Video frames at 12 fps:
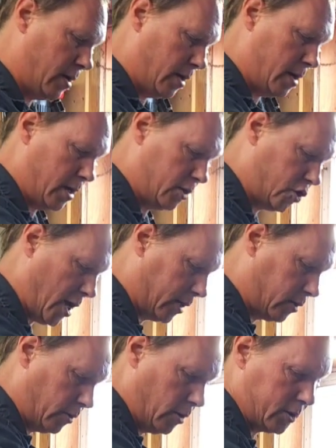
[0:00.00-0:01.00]
and check
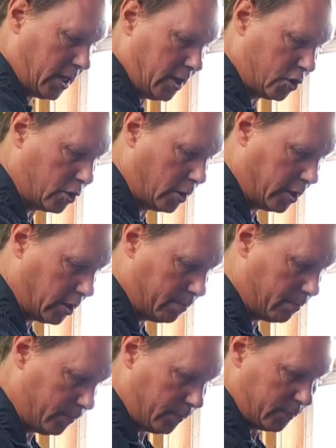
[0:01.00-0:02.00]
the rotation of your
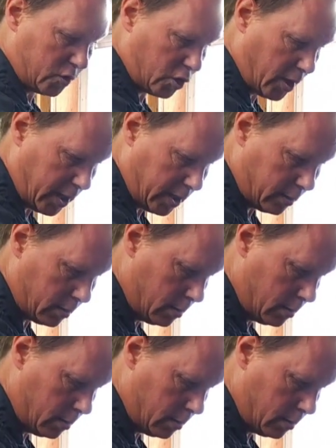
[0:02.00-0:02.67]
chain.